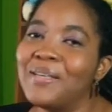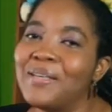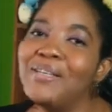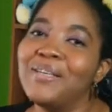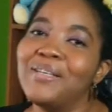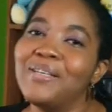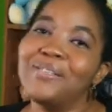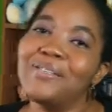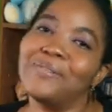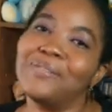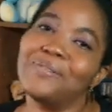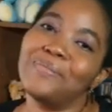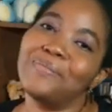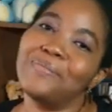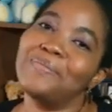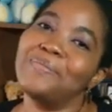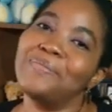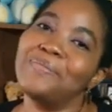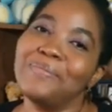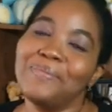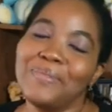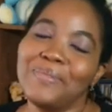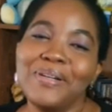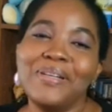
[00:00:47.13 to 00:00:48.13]
So
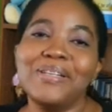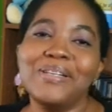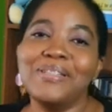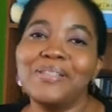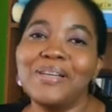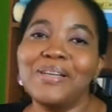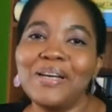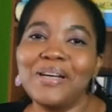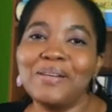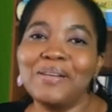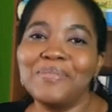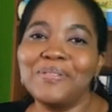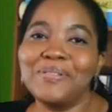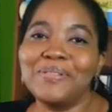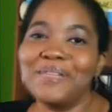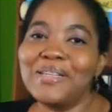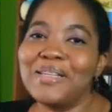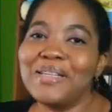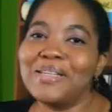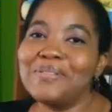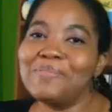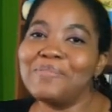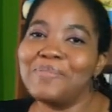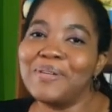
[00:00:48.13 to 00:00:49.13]
we're going to talk about it.
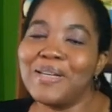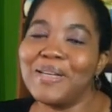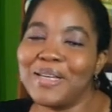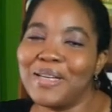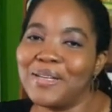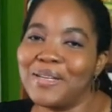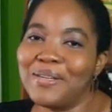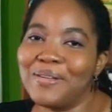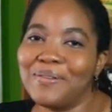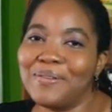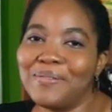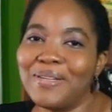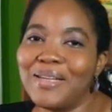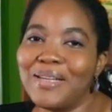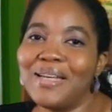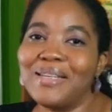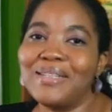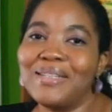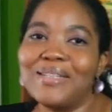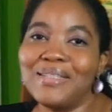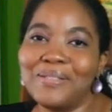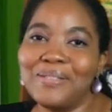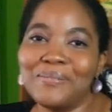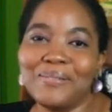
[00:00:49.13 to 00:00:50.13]
Let's break it down and
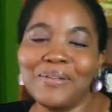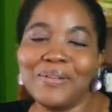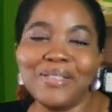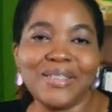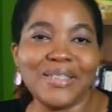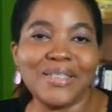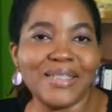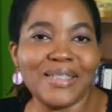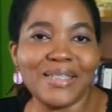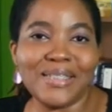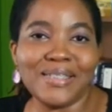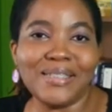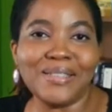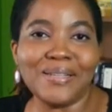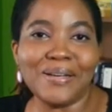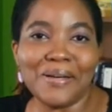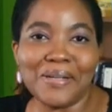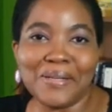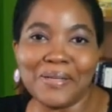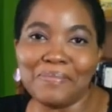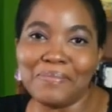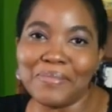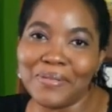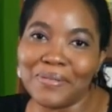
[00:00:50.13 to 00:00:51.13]
see what GE is all
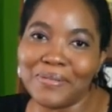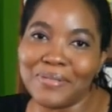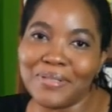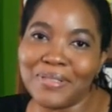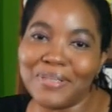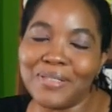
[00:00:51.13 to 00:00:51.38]
about.